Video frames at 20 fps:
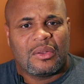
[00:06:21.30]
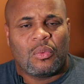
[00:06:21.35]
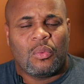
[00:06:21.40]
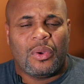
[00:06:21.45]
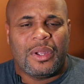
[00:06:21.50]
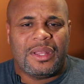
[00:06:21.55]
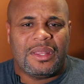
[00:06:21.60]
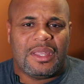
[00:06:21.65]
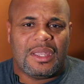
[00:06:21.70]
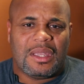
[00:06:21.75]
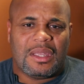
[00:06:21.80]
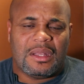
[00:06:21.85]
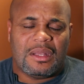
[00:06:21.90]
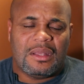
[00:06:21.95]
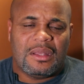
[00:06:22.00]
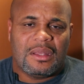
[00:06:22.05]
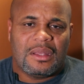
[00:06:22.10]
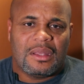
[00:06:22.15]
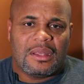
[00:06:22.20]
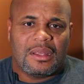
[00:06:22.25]
When did
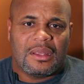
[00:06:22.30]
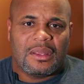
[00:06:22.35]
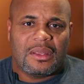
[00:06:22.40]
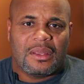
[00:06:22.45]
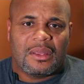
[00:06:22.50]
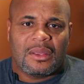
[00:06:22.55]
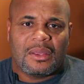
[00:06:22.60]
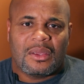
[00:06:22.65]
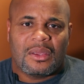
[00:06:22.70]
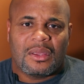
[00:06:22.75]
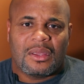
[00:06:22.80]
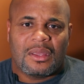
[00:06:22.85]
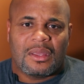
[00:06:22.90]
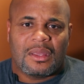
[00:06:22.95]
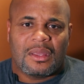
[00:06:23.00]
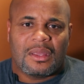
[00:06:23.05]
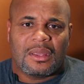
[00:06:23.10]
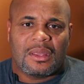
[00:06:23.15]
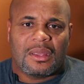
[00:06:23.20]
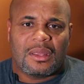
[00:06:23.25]

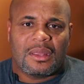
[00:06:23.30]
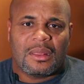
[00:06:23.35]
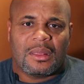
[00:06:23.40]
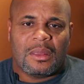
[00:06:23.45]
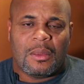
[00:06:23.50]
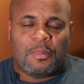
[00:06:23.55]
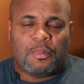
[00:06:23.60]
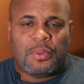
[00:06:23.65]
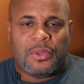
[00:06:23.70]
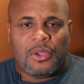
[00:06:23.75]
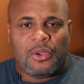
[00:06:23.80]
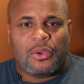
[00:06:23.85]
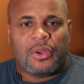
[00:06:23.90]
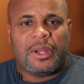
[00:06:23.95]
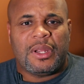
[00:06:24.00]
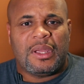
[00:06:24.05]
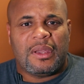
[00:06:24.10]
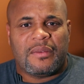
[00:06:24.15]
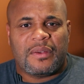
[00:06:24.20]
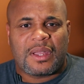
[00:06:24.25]
the
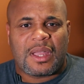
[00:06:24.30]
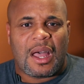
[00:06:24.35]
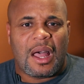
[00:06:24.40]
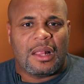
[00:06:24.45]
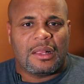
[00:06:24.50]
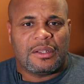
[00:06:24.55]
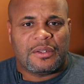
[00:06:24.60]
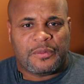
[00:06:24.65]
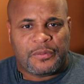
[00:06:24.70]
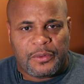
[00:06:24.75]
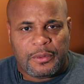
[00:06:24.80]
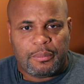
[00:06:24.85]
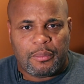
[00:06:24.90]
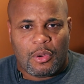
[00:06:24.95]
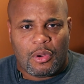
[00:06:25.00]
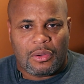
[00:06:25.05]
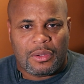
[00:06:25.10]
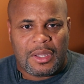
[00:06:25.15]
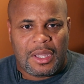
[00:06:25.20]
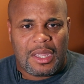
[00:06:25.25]
purity of a college
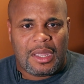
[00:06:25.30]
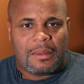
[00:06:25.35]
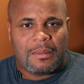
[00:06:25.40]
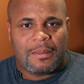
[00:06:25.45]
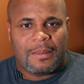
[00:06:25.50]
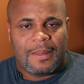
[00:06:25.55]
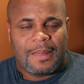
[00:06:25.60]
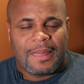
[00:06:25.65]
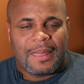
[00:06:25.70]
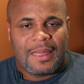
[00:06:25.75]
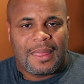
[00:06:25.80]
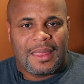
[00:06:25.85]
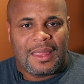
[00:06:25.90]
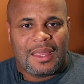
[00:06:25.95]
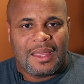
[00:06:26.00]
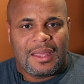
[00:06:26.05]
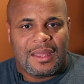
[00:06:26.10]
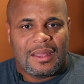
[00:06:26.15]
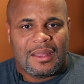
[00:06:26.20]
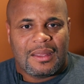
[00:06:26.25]
football game
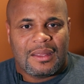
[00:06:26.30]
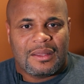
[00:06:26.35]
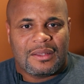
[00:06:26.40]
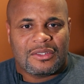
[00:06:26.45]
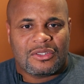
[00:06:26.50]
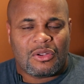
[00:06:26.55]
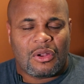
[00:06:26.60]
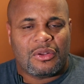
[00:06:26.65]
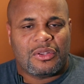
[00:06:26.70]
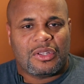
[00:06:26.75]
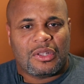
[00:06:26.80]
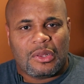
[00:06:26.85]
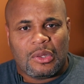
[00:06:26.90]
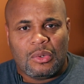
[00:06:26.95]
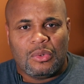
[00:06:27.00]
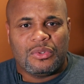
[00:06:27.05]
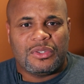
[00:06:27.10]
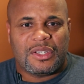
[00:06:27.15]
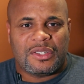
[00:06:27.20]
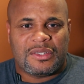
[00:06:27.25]
start to
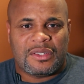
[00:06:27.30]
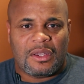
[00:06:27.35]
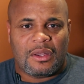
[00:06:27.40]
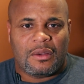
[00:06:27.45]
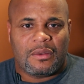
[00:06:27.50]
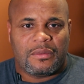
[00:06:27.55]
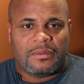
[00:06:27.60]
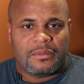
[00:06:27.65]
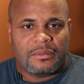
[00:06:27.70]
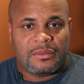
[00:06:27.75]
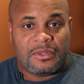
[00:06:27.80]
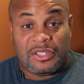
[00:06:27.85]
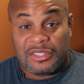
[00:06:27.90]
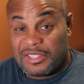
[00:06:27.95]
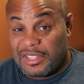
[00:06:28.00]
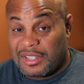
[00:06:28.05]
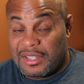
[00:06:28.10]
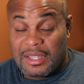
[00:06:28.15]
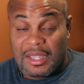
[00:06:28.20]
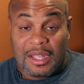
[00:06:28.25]
lose itself? Just
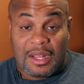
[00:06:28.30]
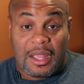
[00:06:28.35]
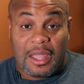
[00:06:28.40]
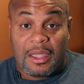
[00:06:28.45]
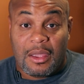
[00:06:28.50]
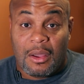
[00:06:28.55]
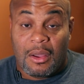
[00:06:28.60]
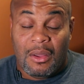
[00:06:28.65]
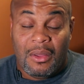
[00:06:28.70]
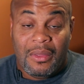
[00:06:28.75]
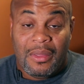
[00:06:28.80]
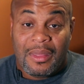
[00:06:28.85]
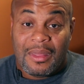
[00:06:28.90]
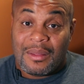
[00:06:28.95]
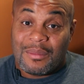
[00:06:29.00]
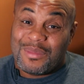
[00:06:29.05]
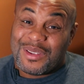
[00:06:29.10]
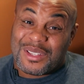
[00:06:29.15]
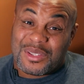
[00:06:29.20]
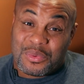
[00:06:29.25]
at the NIL?
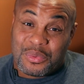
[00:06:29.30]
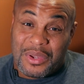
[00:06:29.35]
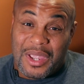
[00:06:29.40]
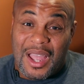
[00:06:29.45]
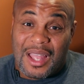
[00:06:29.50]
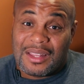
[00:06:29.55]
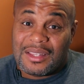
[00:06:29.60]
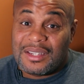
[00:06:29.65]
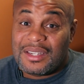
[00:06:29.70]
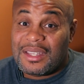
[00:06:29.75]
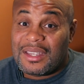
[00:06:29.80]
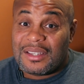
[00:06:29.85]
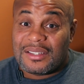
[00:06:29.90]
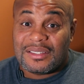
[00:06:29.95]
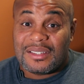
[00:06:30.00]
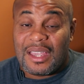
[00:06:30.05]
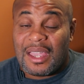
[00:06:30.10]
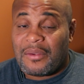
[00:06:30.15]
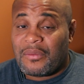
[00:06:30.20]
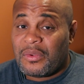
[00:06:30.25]
Because the reality
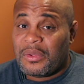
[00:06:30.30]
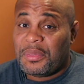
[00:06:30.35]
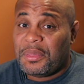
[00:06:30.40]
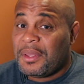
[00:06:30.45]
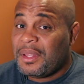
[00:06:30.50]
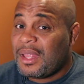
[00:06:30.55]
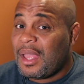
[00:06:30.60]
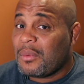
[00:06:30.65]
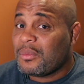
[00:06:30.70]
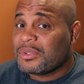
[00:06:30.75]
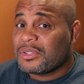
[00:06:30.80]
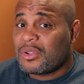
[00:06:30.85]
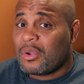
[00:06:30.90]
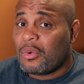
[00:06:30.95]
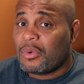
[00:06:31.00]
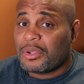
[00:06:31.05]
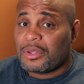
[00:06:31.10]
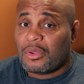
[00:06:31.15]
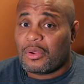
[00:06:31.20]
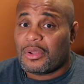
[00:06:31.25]
is, everything that was
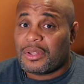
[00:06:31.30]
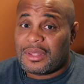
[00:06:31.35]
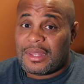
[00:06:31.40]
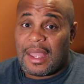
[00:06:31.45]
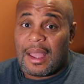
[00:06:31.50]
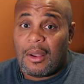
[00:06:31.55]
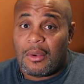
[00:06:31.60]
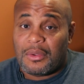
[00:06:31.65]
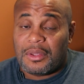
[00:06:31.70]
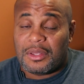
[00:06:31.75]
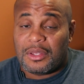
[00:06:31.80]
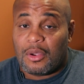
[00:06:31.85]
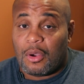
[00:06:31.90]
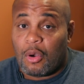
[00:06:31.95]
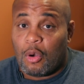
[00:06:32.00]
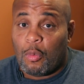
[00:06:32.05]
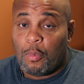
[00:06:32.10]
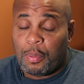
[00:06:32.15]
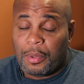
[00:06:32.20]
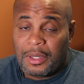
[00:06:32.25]
going on now in the
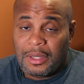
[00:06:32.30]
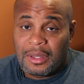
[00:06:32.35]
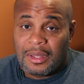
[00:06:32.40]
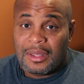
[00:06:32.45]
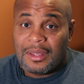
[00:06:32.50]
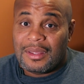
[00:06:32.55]
open,